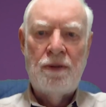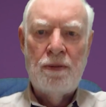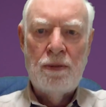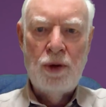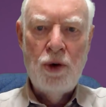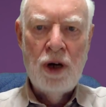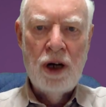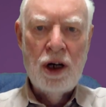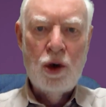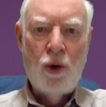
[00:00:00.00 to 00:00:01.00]
from
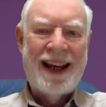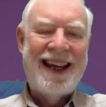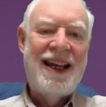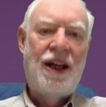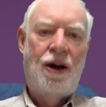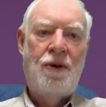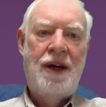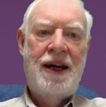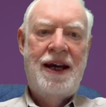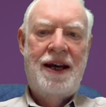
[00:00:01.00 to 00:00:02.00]
Luca Guadagnino,
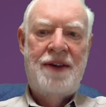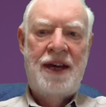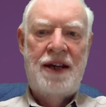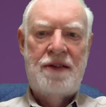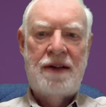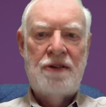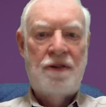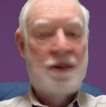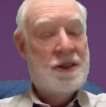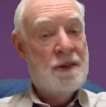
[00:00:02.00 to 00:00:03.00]
the
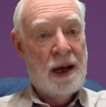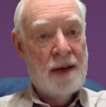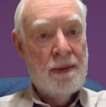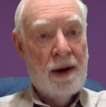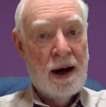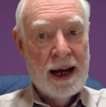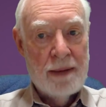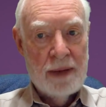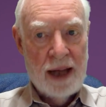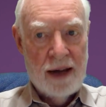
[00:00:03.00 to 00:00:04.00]
director of the sublime I
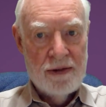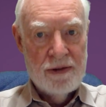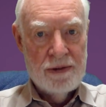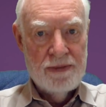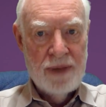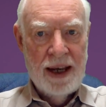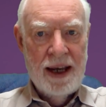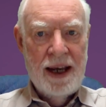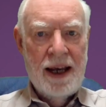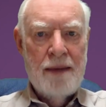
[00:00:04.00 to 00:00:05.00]
Am Love.
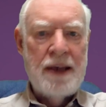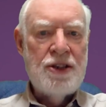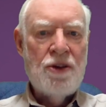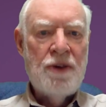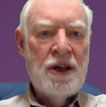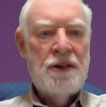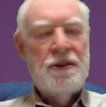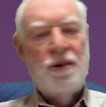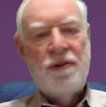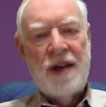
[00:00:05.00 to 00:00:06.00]
Based on
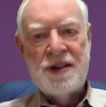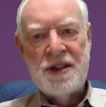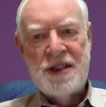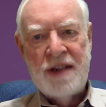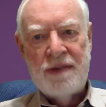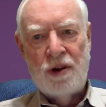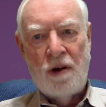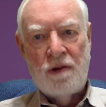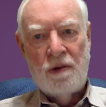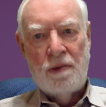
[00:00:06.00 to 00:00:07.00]
the 2007
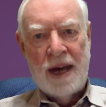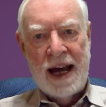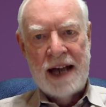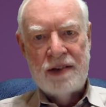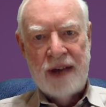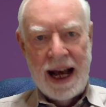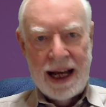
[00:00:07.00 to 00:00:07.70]
novel by Andre